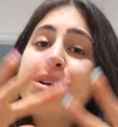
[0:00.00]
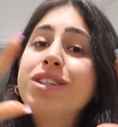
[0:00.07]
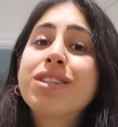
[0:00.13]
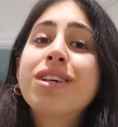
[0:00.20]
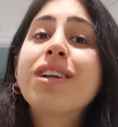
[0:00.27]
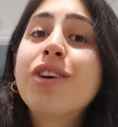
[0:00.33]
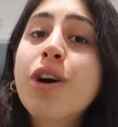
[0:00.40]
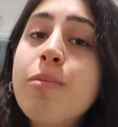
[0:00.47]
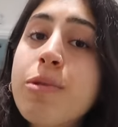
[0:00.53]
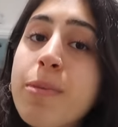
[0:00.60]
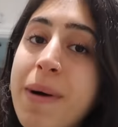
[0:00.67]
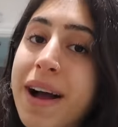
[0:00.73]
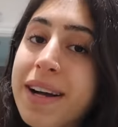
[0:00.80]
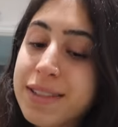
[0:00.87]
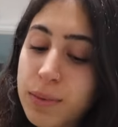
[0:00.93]
we're just gonna
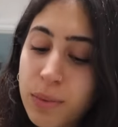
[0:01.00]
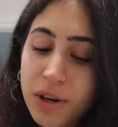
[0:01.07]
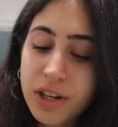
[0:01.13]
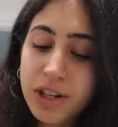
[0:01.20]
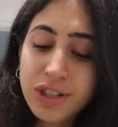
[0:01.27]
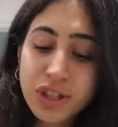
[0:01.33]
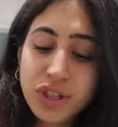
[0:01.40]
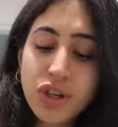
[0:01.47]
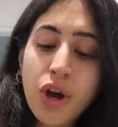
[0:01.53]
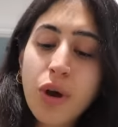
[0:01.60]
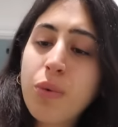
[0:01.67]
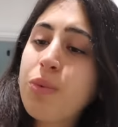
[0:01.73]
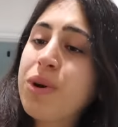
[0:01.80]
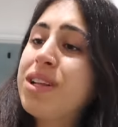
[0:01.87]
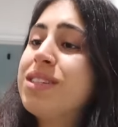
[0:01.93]
compromise. We're gonna just
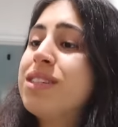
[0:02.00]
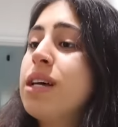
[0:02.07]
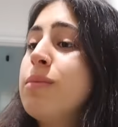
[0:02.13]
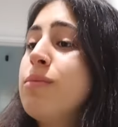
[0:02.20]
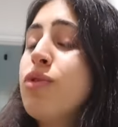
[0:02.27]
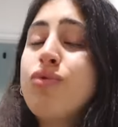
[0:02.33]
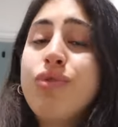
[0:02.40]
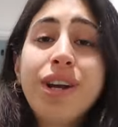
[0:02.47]
go with some